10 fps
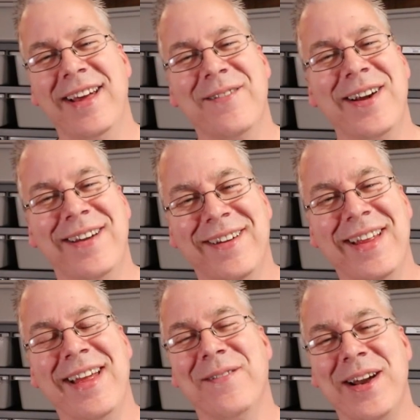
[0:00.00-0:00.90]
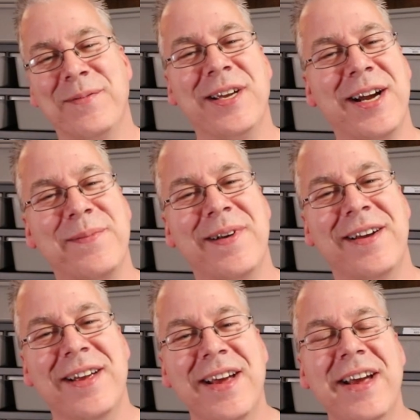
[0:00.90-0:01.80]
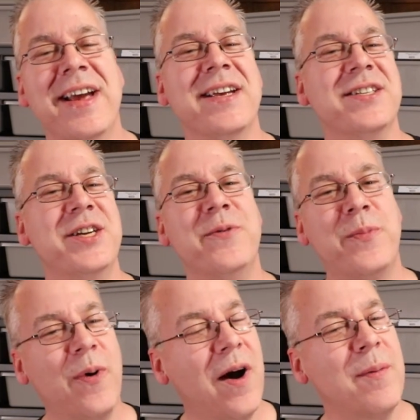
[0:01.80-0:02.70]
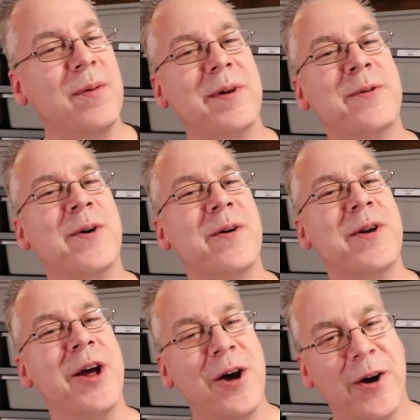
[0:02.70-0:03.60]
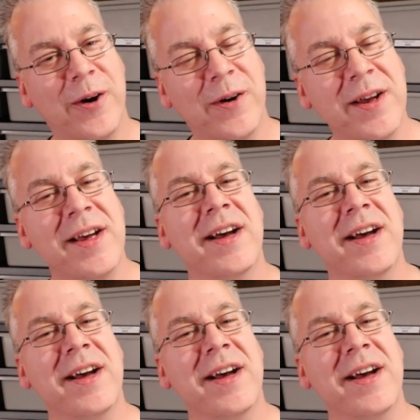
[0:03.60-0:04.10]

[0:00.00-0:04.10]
What I'm talking about is you probably won't know